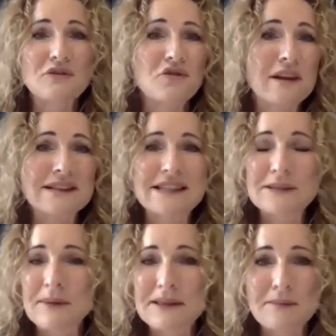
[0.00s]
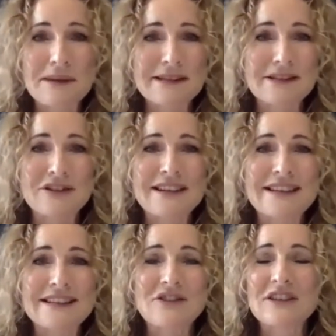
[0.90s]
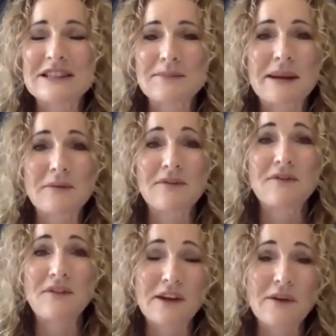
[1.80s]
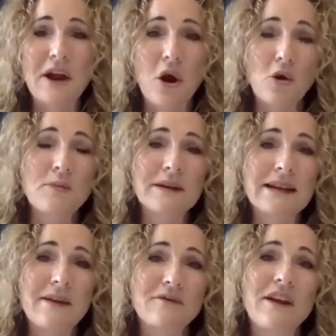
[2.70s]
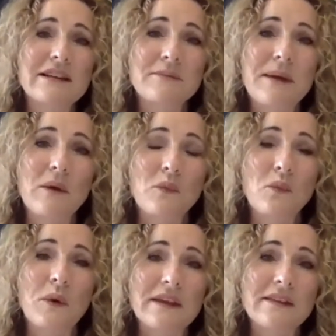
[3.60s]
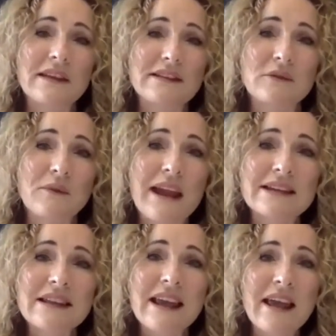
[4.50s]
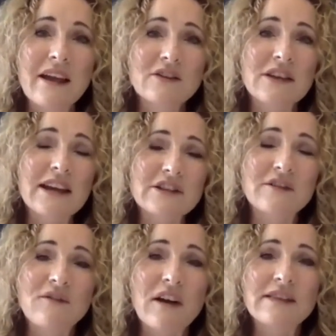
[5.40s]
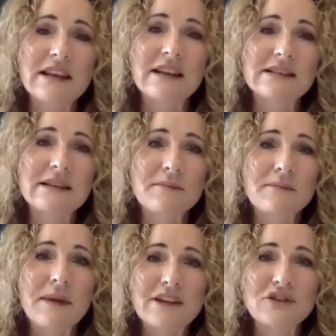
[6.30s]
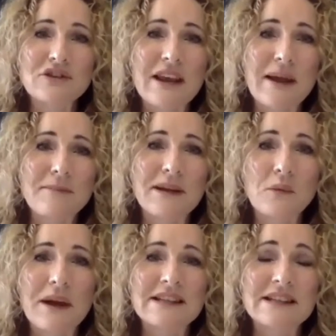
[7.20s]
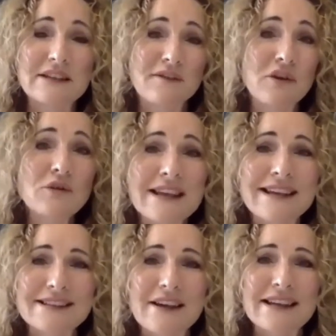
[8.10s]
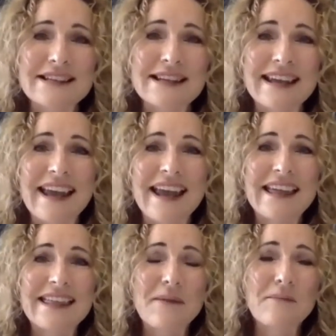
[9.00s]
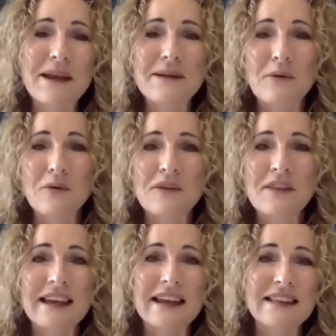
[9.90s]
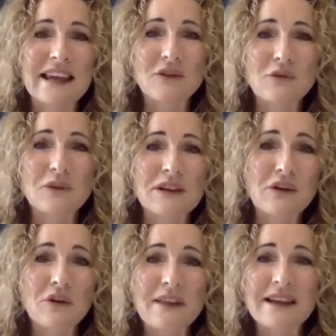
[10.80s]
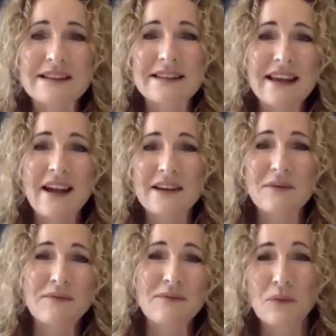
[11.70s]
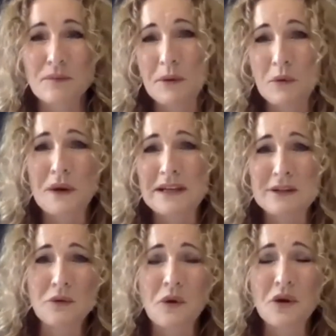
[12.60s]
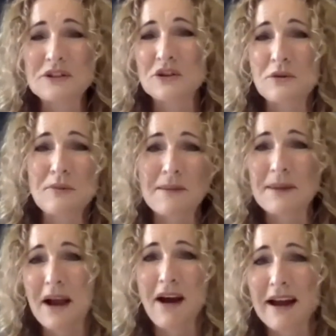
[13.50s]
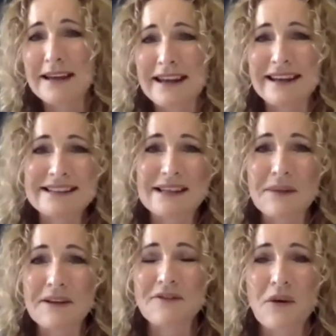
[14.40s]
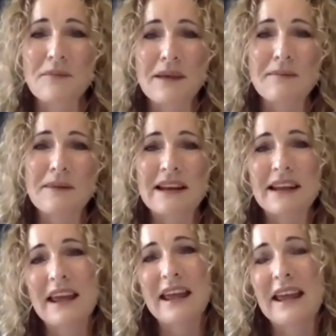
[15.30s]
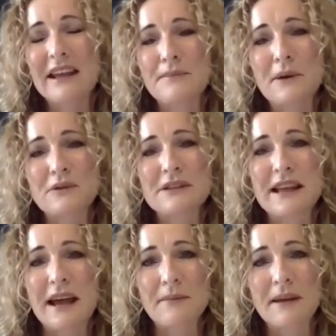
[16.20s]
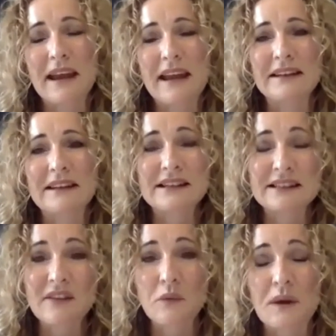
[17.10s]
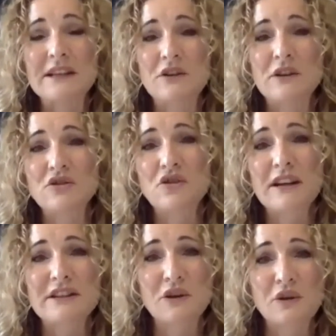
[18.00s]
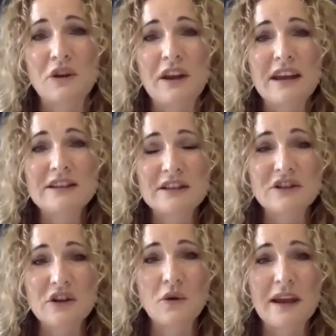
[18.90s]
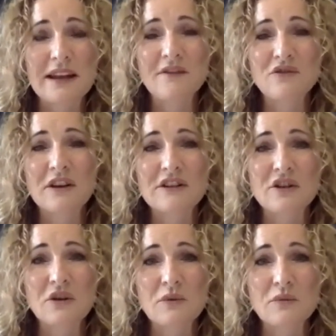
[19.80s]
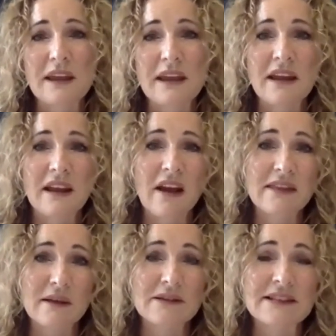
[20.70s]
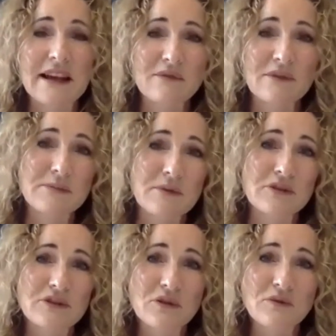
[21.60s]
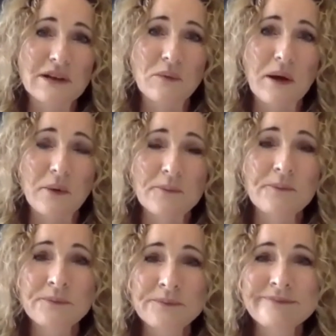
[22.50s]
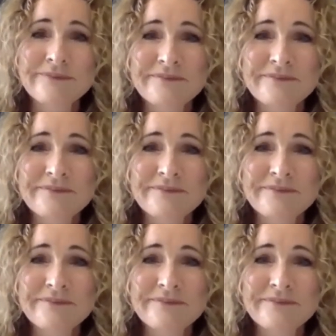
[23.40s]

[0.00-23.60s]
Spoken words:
Don't try and spin the messages. Just be very open and upfront about where things are at, because I actually find that is a much better way to diffuse anxiety than people thinking that they're kind of but weasel words, you might be hiding something from them, and it builds it up. And that's something we certainly tried to do and have tried to do that I think staff responded to really well.